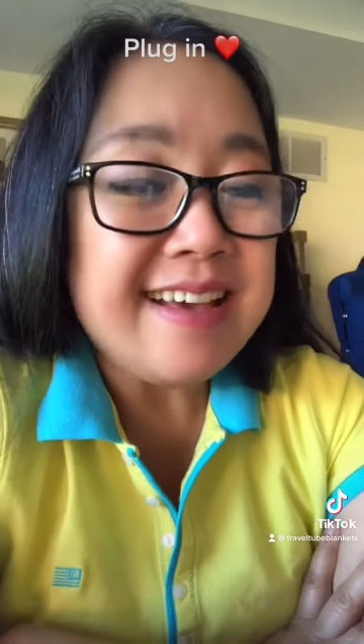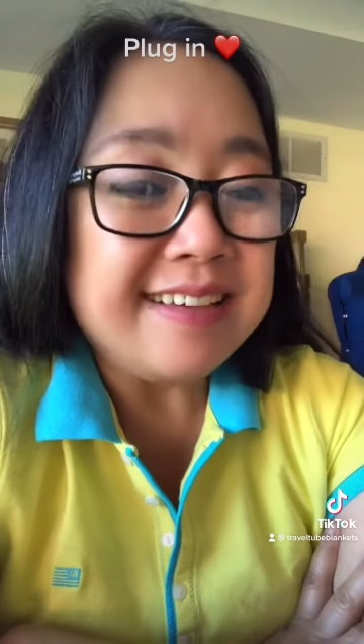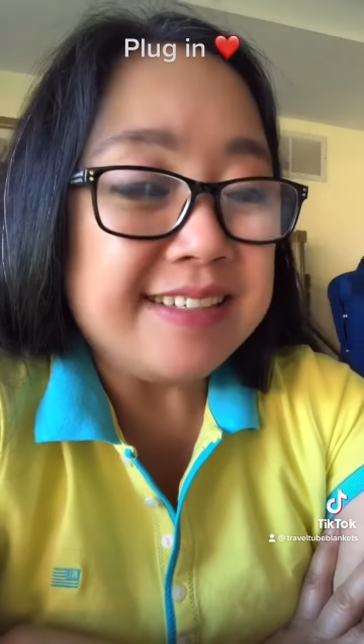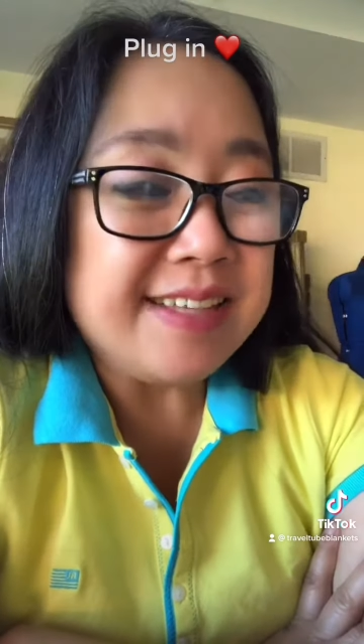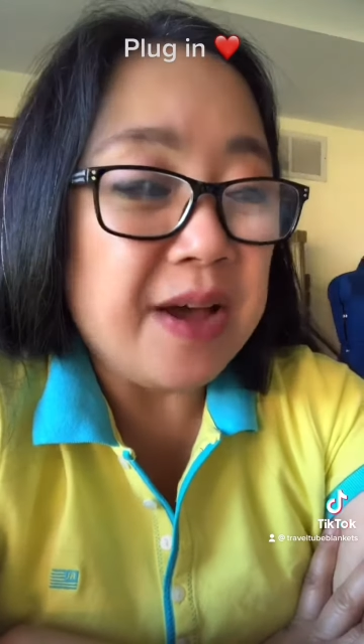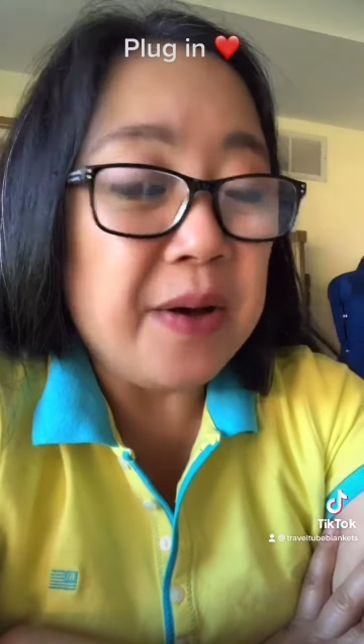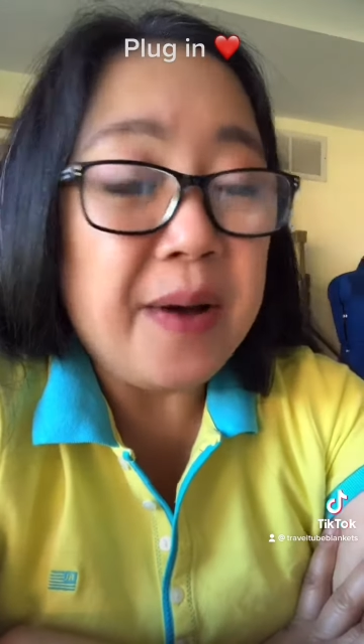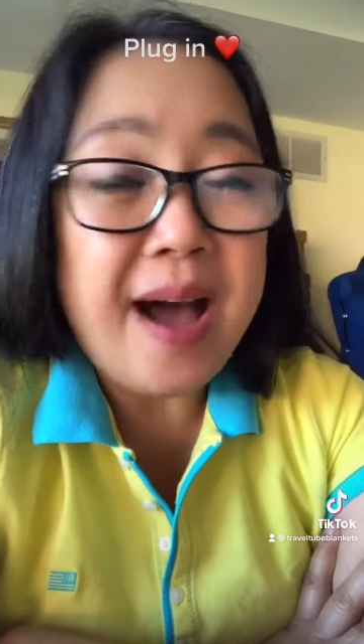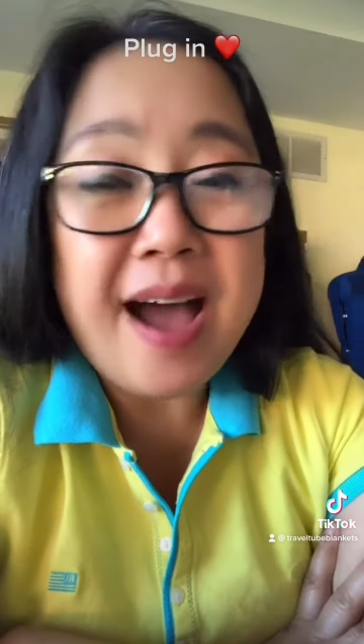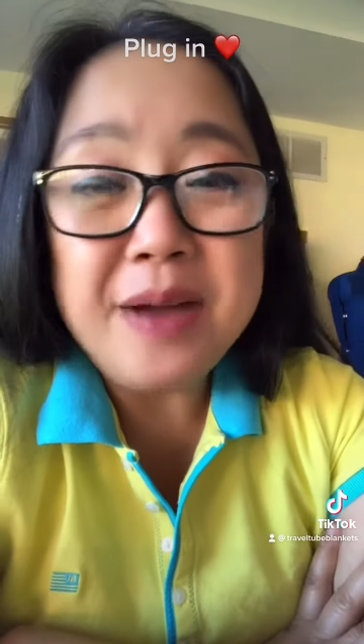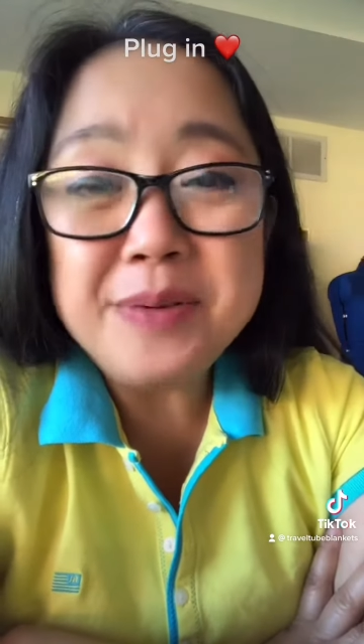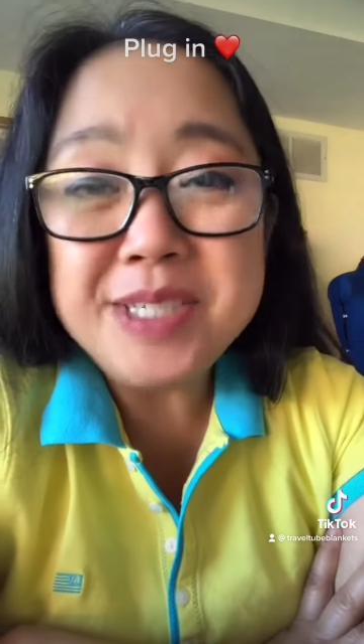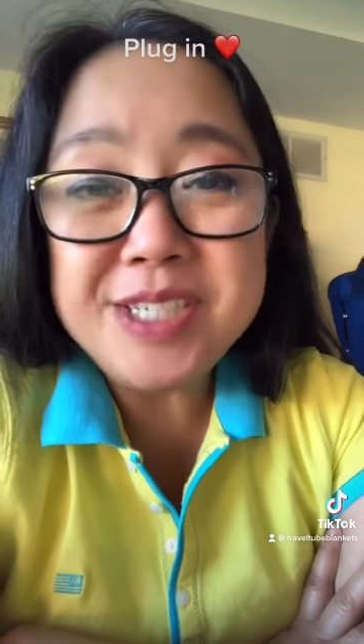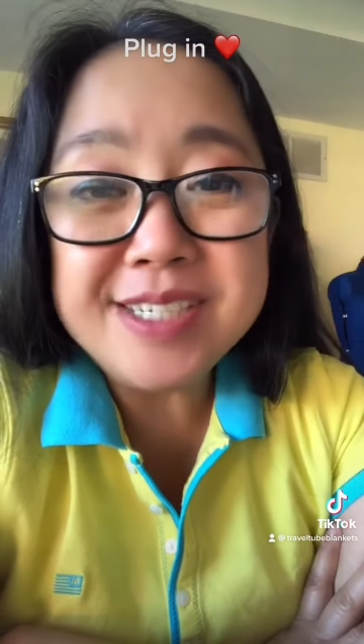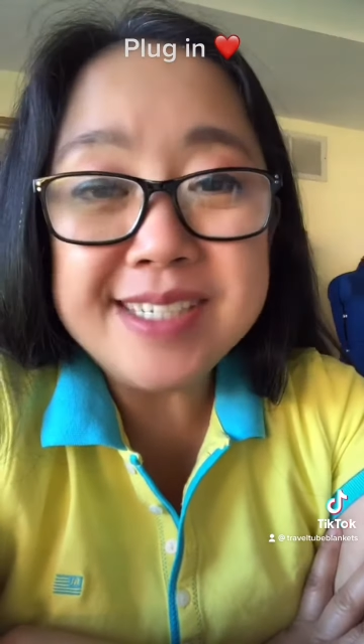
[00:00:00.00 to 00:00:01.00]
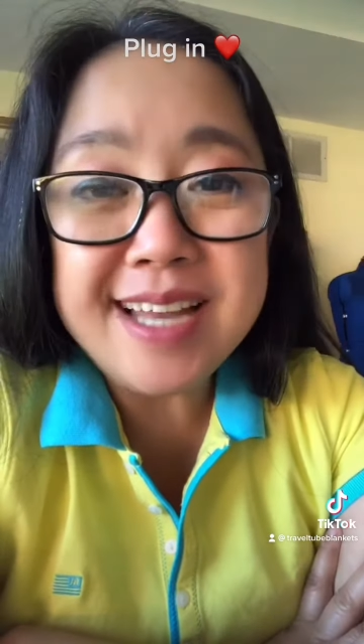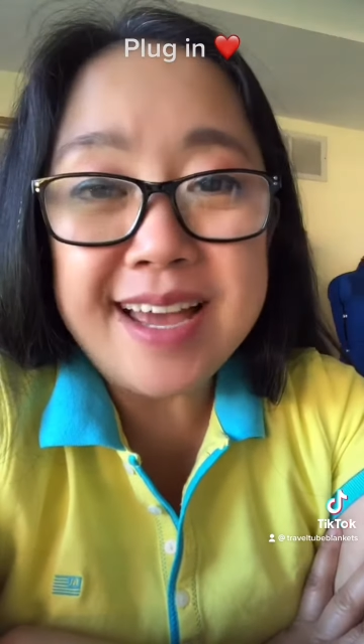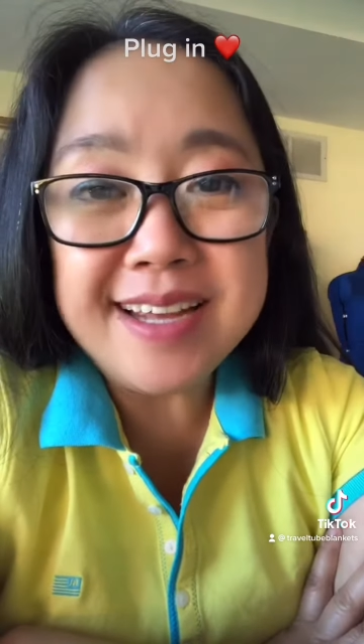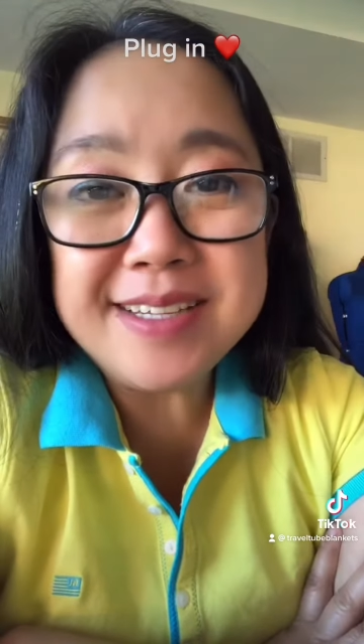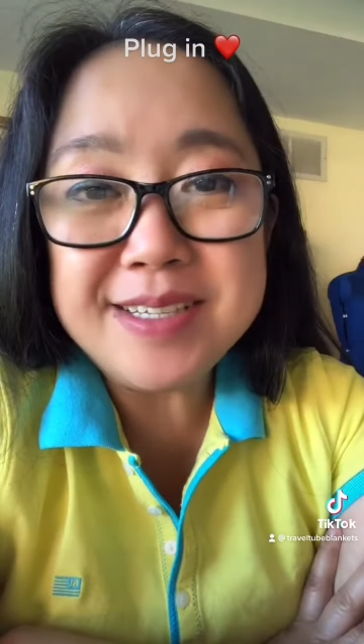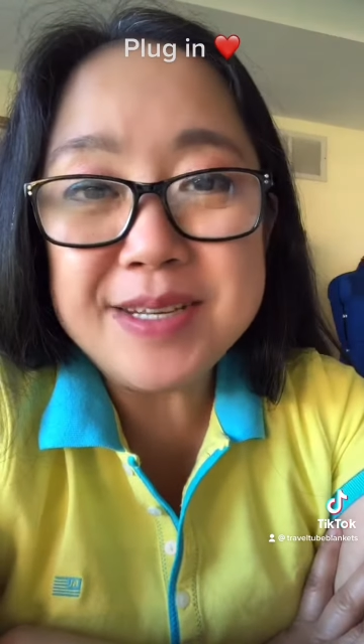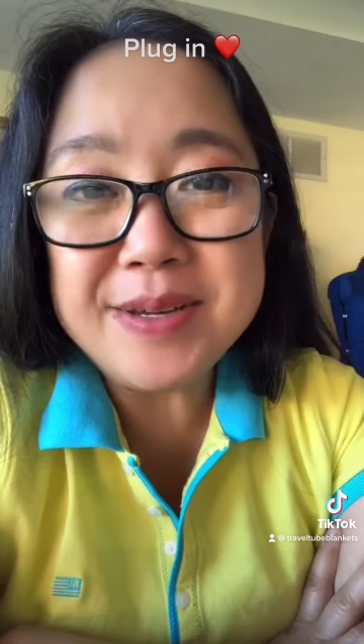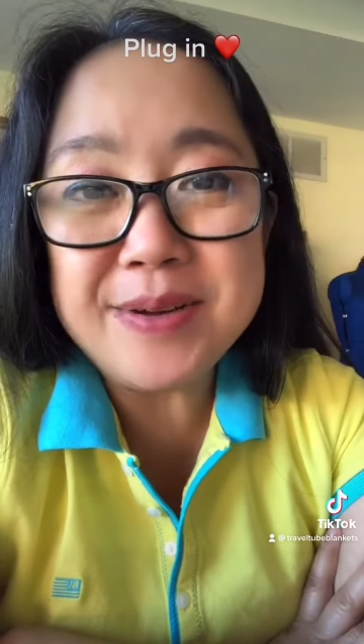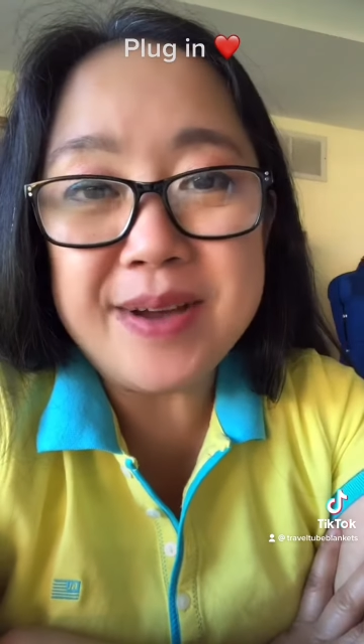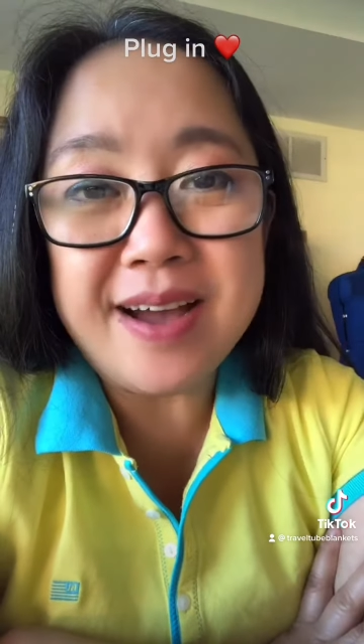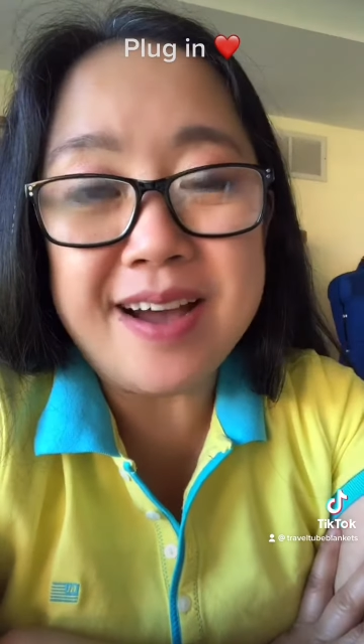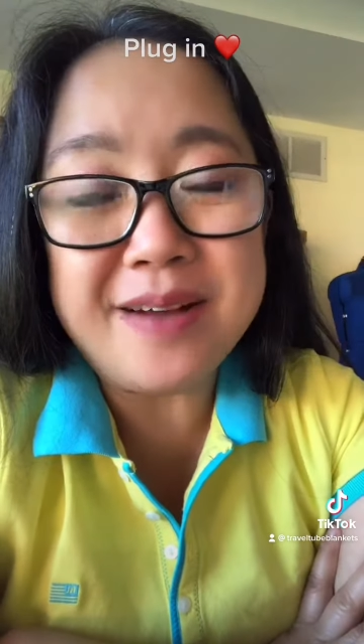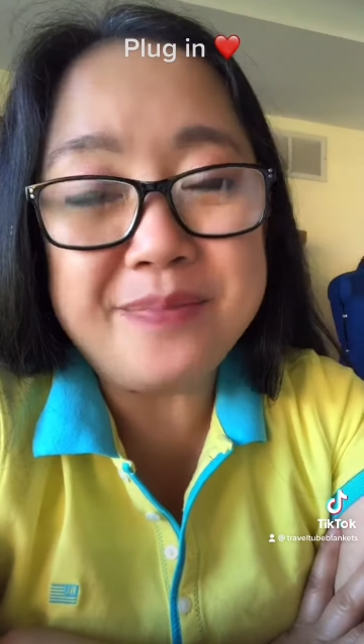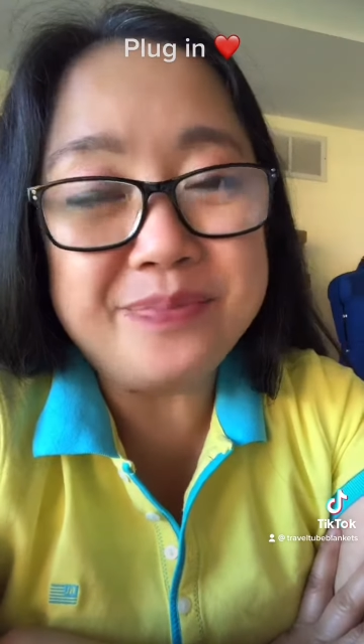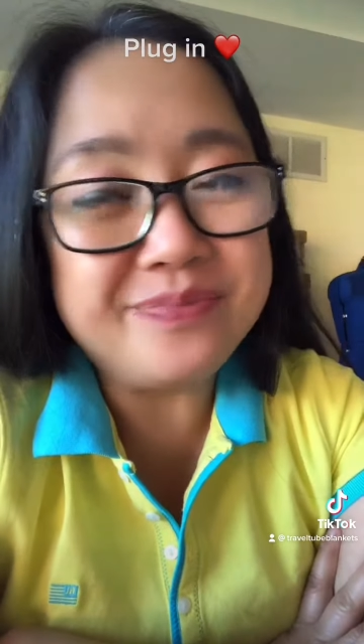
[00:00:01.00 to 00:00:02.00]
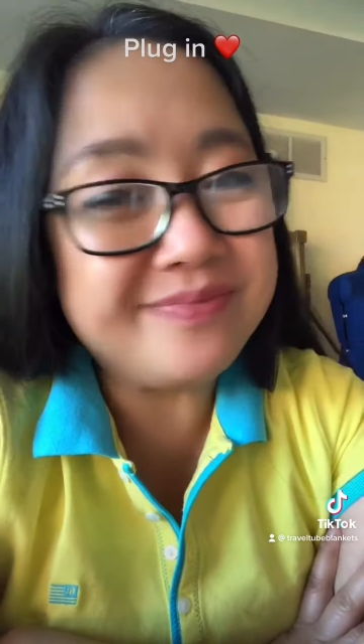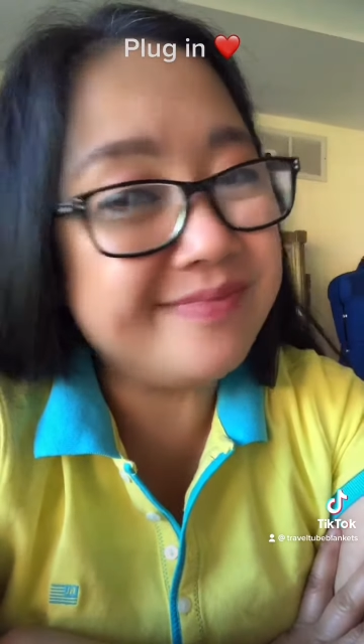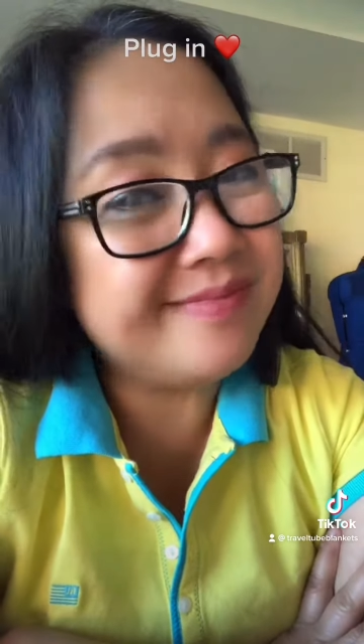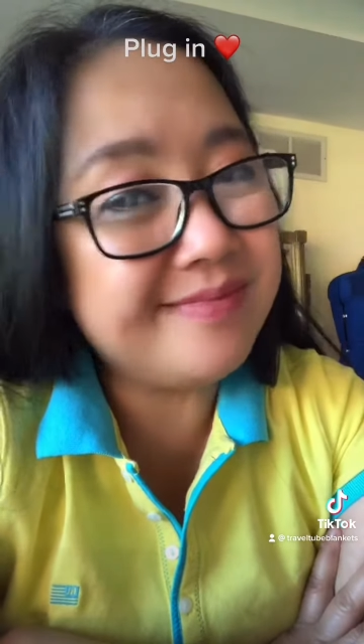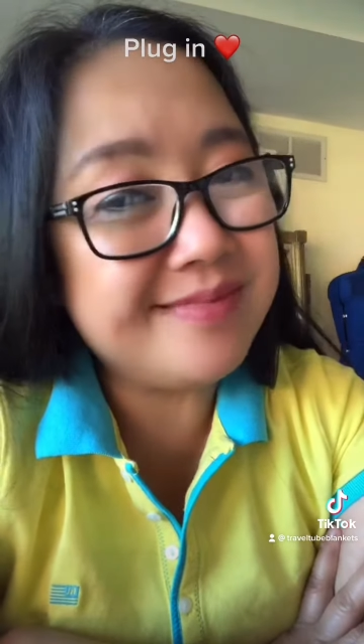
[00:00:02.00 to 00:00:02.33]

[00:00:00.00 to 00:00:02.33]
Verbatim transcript: So I would just like to um,